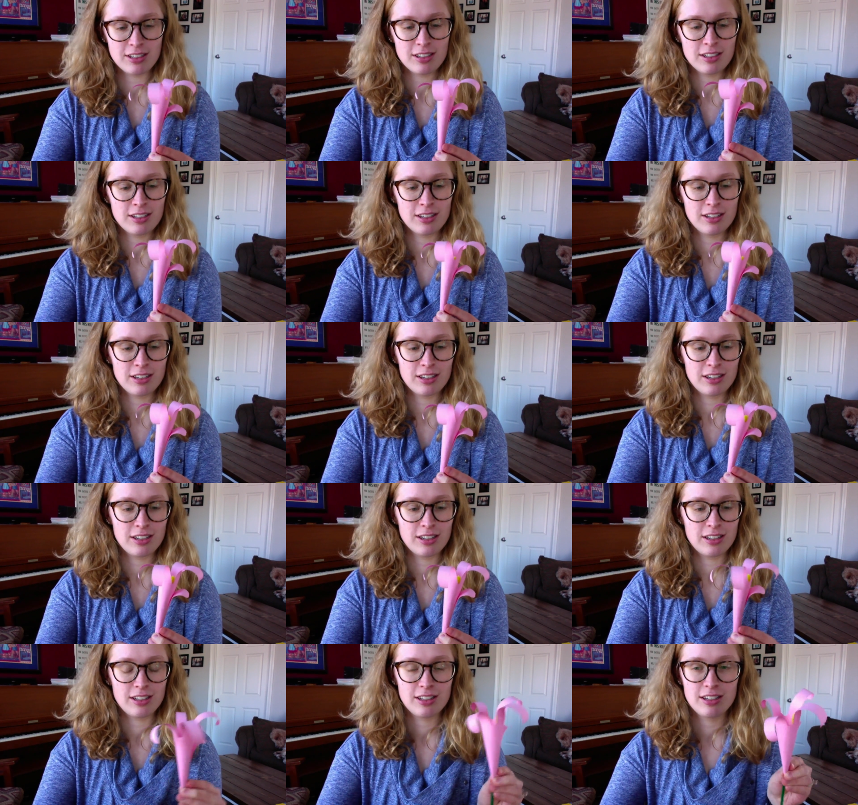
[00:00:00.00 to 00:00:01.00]

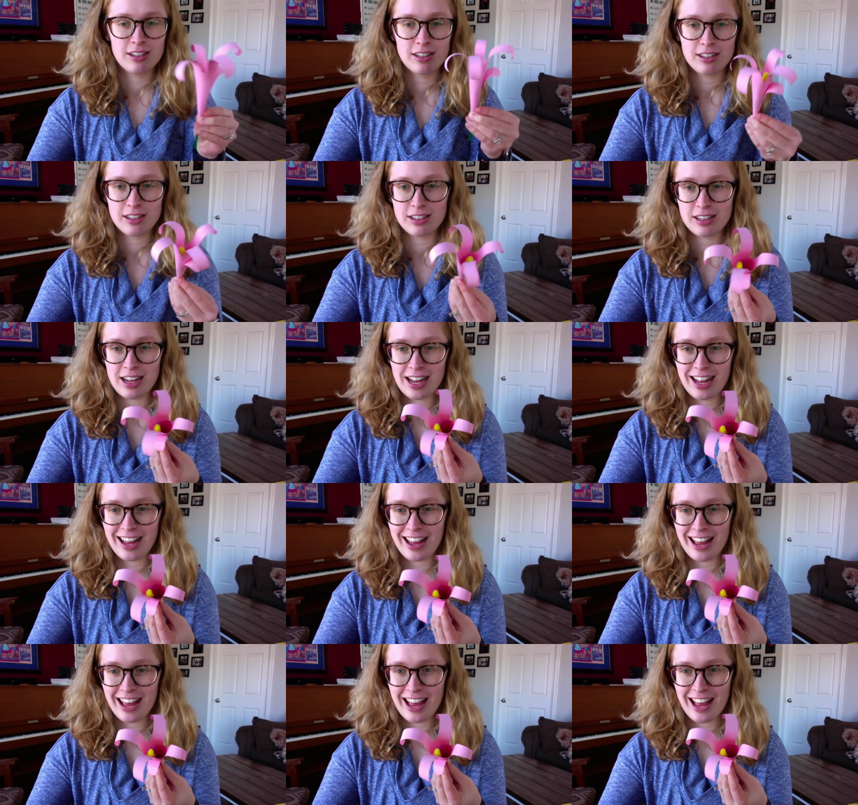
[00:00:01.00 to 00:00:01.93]
No one is speaking in this clip.